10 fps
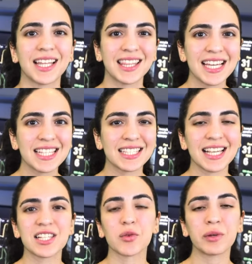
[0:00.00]
This
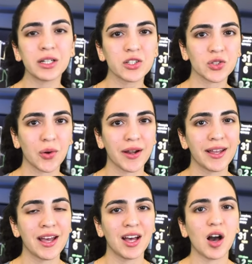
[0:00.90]
is the real story
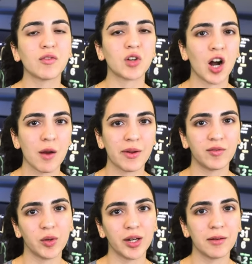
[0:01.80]
of Carmen
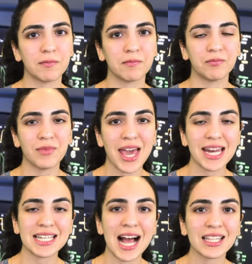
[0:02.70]
Bona, an
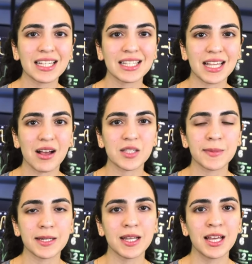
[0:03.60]
Italian
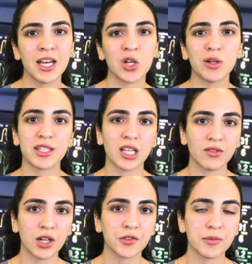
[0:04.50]
salesman who had
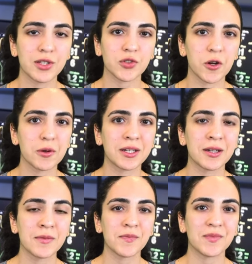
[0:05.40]
suffered from a stroke
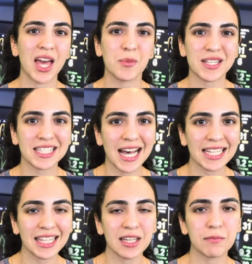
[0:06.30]
and was
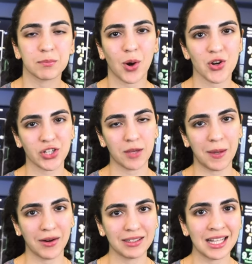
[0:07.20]
sadly partially
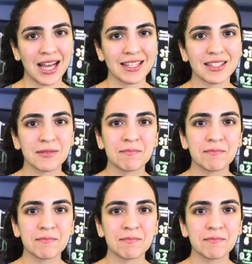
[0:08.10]
paralyzed.